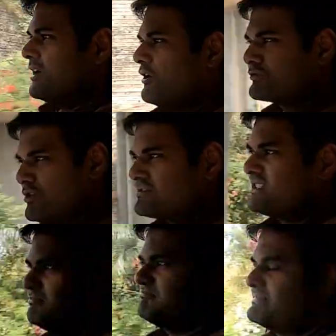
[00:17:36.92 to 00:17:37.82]
Of course,
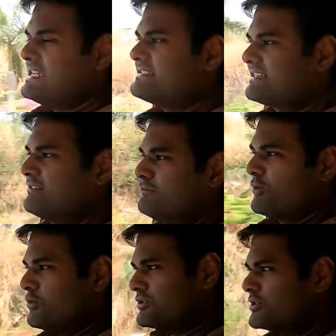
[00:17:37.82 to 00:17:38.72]
the diesel
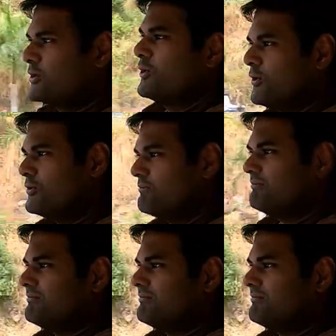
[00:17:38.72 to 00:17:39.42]
won't go